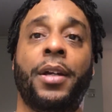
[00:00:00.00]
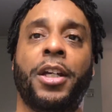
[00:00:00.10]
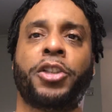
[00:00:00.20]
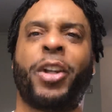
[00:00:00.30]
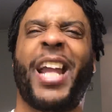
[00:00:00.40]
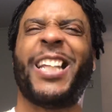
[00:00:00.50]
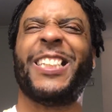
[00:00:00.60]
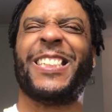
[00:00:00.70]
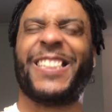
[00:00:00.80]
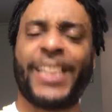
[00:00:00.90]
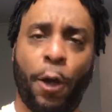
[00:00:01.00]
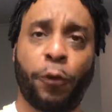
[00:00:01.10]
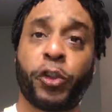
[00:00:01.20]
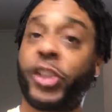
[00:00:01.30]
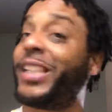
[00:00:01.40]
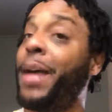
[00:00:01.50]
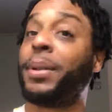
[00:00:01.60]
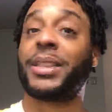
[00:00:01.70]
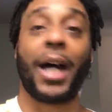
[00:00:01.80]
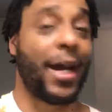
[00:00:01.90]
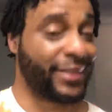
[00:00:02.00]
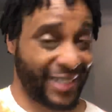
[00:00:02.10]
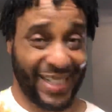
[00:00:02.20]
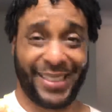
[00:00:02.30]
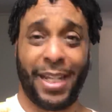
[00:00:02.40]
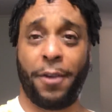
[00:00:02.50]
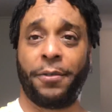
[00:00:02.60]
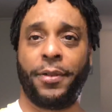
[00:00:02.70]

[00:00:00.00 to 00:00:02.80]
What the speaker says: So they self-sabotaging themselves.